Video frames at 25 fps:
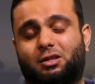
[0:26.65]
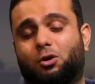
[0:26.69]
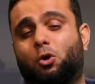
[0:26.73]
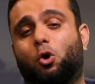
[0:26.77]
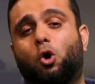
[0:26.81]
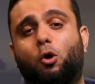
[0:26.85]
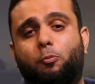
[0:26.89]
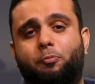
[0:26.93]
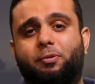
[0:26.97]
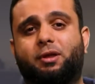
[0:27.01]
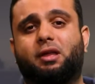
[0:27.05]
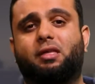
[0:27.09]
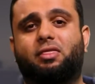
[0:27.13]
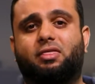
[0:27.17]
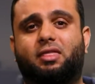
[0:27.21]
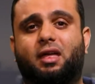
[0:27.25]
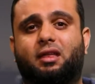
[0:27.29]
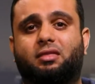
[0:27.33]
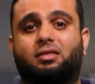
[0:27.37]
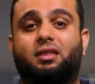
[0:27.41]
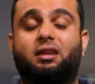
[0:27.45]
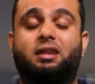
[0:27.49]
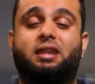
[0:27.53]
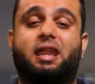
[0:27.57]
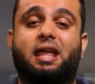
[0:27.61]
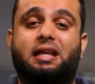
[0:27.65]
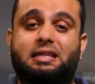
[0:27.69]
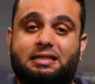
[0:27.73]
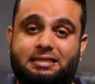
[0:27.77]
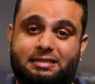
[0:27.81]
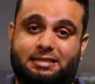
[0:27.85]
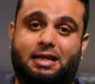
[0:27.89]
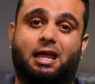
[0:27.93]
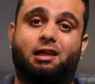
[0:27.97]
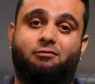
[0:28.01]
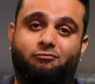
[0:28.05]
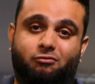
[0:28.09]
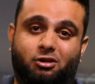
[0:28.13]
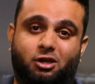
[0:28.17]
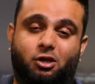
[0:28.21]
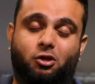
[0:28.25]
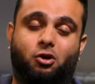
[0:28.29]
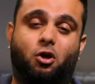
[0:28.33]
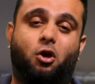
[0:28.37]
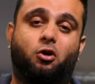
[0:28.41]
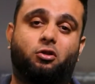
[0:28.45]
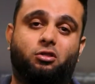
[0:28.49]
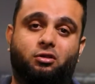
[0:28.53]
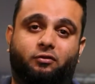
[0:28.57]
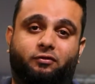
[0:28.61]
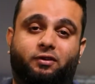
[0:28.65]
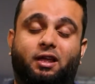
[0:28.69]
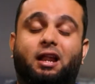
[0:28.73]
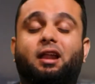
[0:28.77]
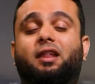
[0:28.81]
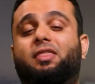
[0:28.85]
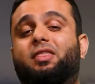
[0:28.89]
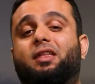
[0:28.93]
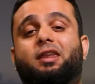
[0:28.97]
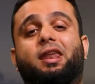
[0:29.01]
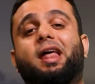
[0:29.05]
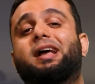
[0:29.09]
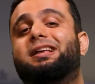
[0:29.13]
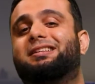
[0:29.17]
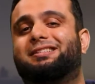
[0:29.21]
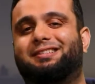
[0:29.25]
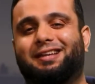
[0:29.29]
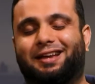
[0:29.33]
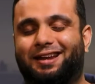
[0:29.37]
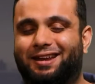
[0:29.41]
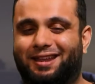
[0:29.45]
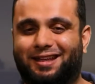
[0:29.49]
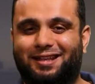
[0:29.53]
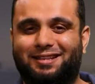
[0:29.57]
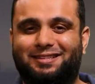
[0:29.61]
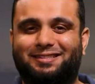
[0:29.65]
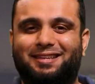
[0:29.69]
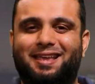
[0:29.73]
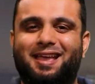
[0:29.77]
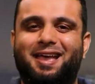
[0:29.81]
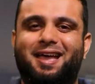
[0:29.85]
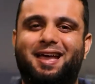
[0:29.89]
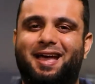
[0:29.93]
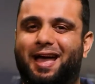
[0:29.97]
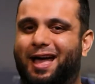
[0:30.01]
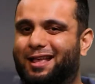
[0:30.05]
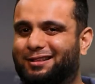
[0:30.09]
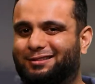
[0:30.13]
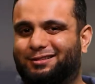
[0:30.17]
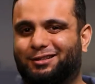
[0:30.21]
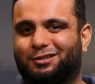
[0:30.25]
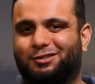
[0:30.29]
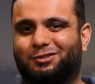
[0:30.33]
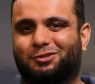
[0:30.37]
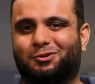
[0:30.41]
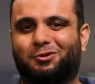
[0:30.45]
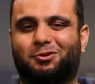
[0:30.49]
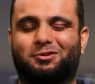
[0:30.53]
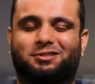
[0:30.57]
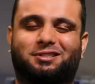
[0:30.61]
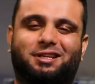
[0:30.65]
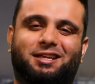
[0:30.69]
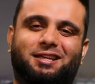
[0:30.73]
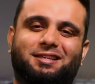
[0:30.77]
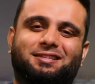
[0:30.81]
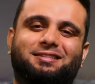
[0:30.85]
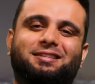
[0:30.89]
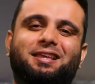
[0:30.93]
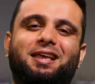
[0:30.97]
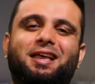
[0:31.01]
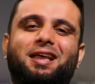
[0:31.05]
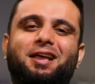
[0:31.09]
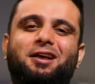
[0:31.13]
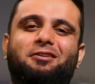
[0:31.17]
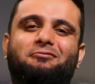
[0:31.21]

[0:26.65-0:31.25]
hoping that the next time we get onto the field in the next innings, as this show says,